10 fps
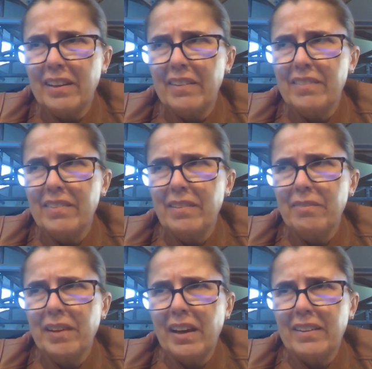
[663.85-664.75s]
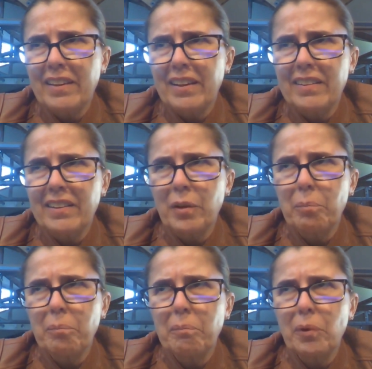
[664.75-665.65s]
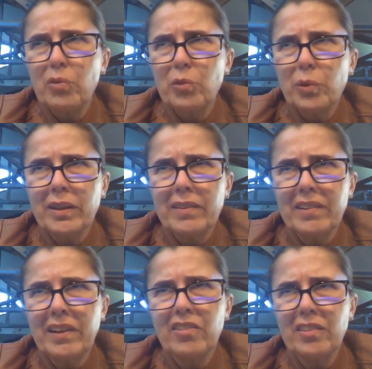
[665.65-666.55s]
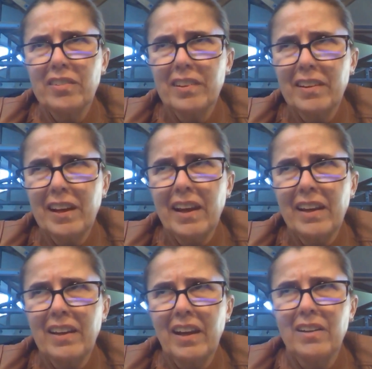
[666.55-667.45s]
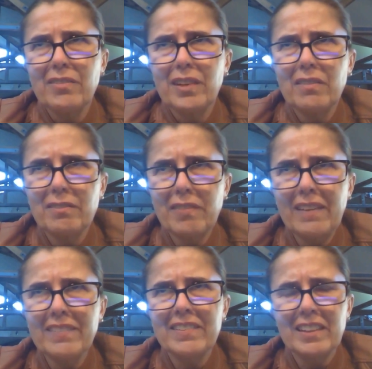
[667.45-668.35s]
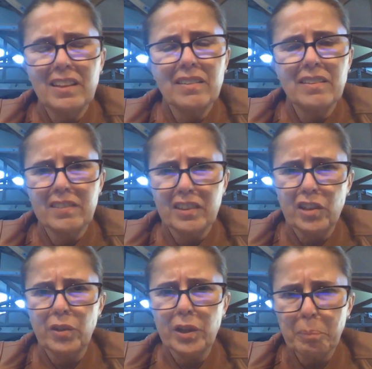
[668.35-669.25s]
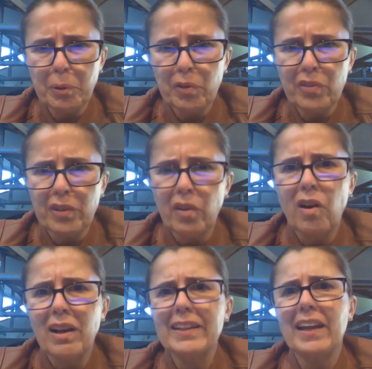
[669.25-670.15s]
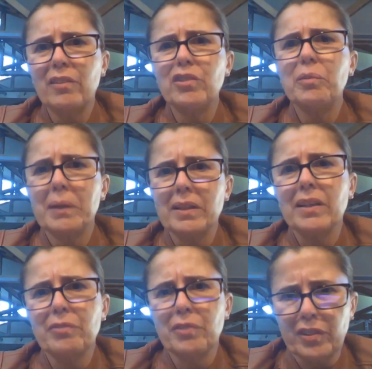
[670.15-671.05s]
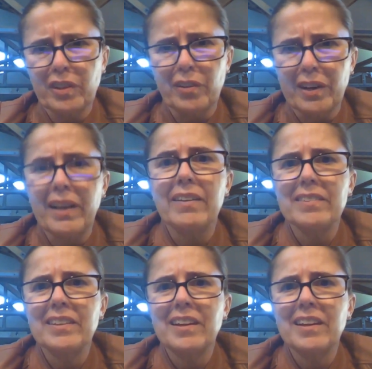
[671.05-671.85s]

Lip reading: is the fact that, most organizations today kind of invest in the security person all accountability for security.